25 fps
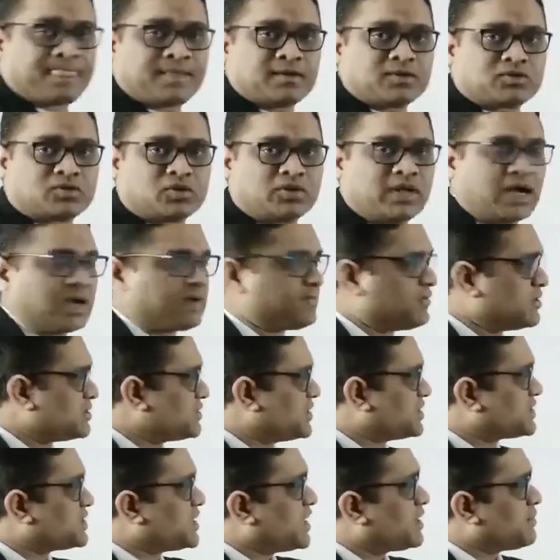So that was
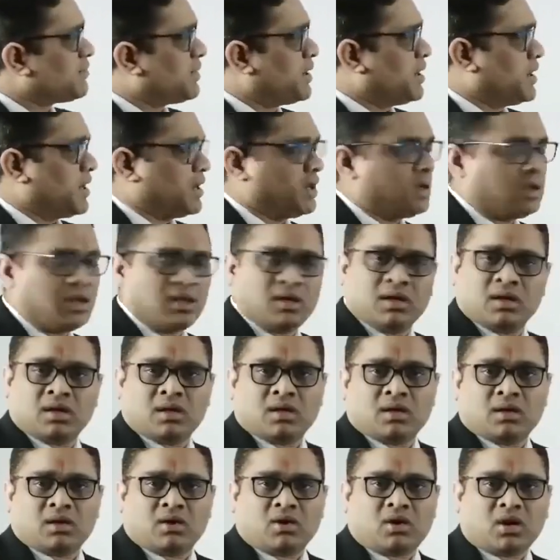the statement in
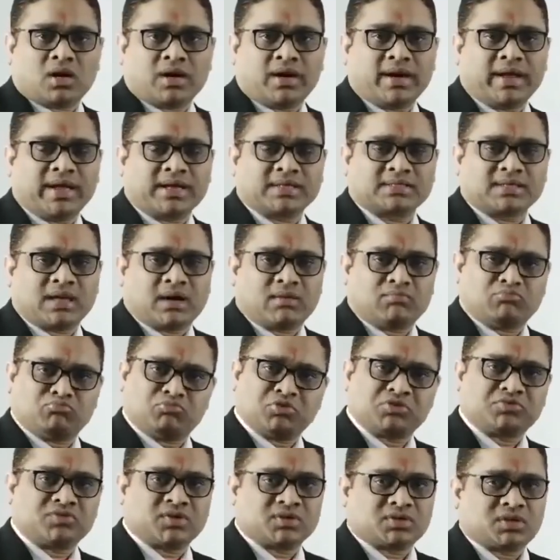All India exam,
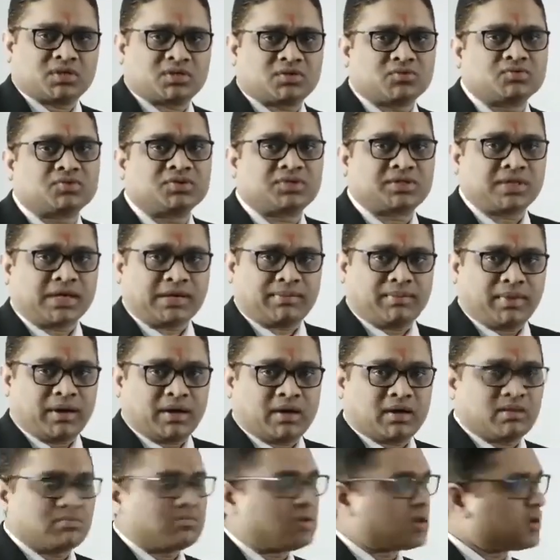which was a true
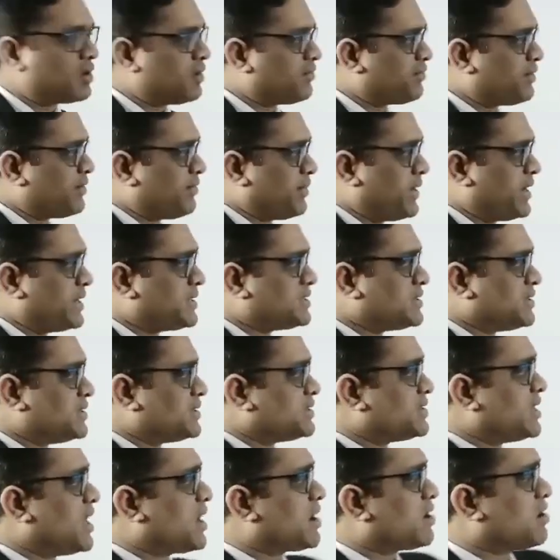statement. Number of repeats is
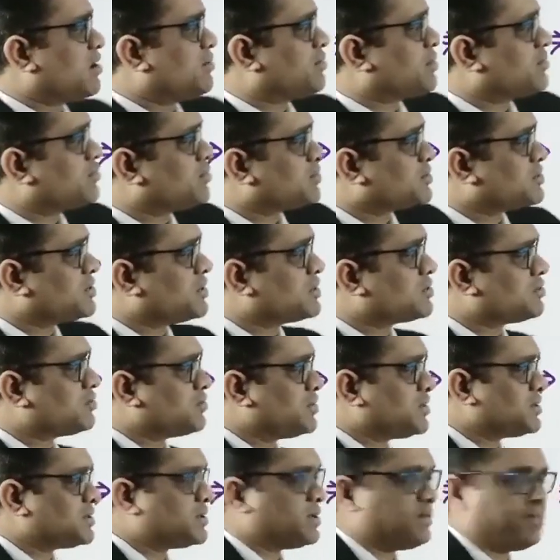directly proportional to
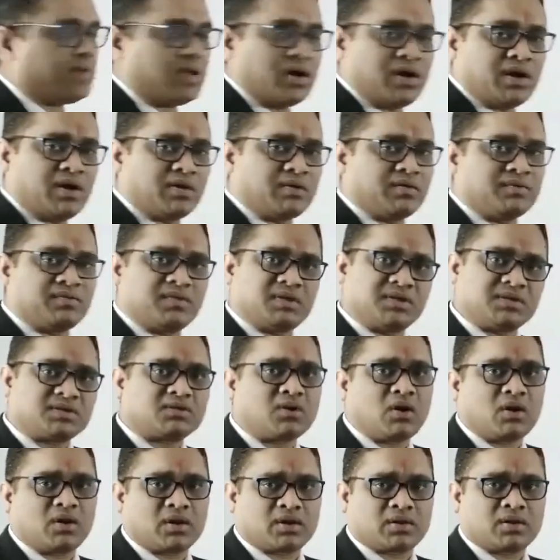the severity of the
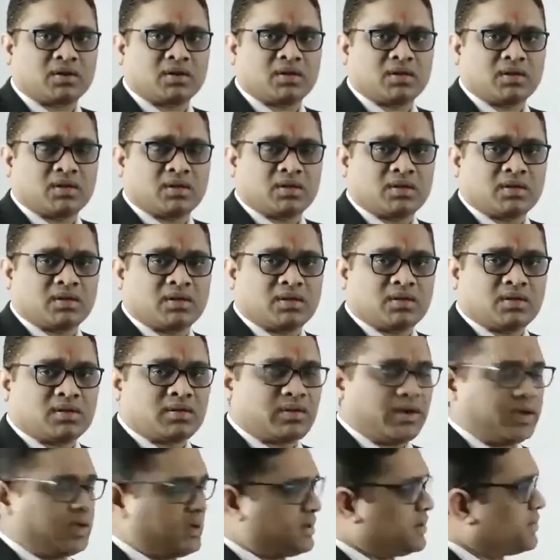disorder,
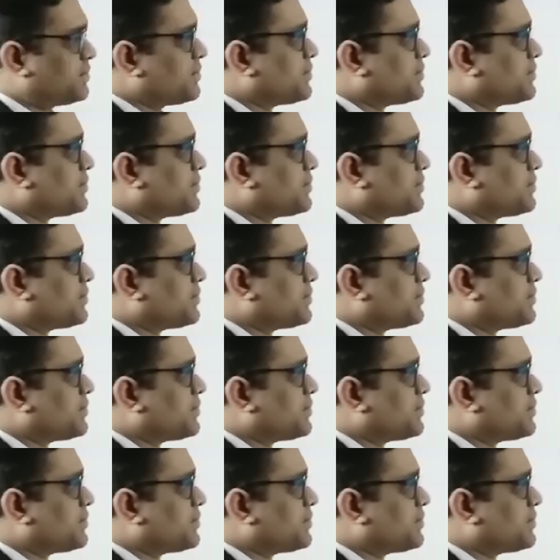right?